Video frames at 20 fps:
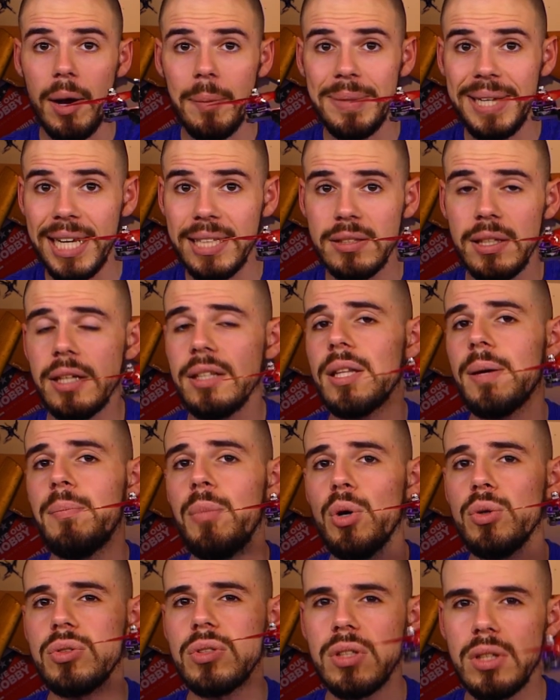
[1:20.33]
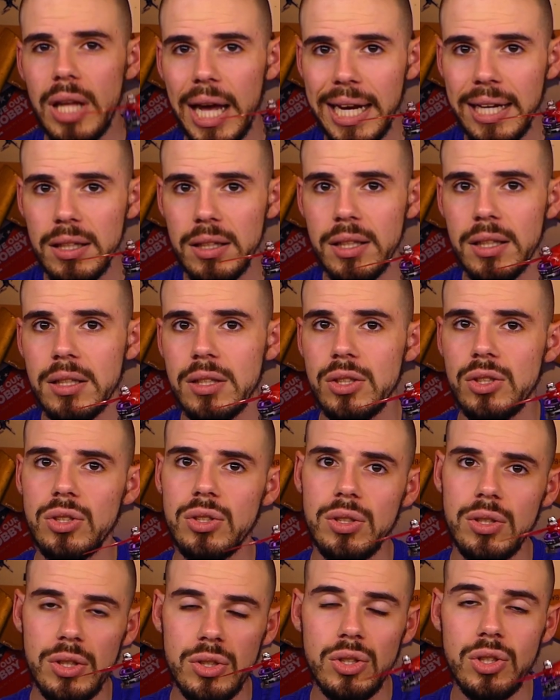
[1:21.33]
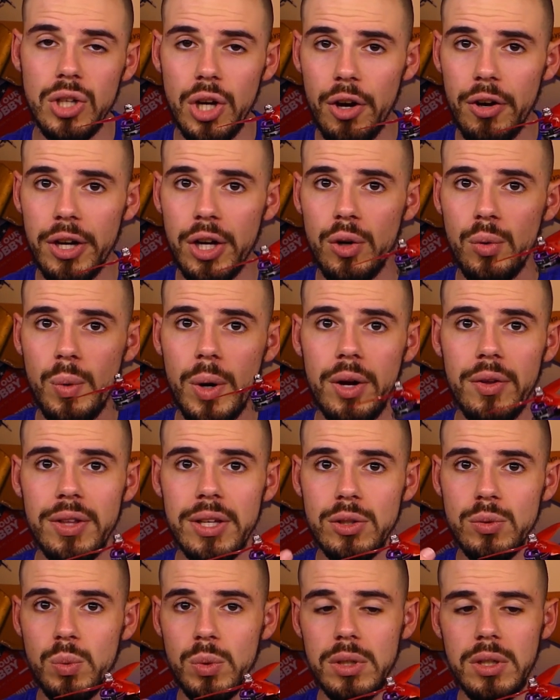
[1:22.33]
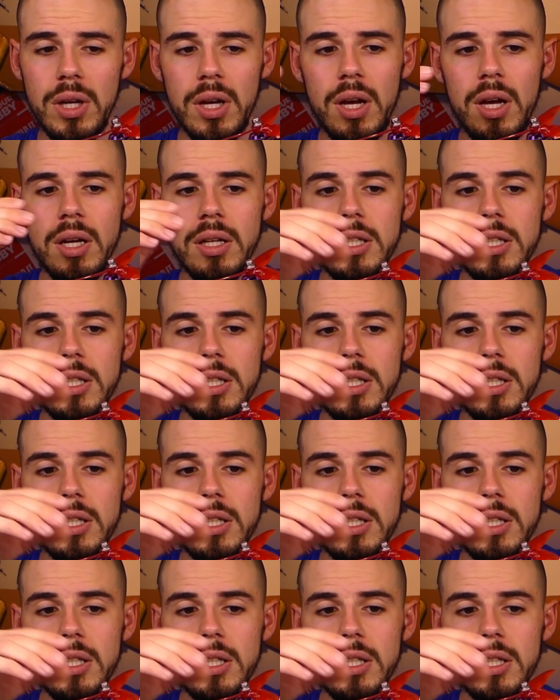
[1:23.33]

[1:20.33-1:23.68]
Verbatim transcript: I'm guessing that most likely this, the scenario where these would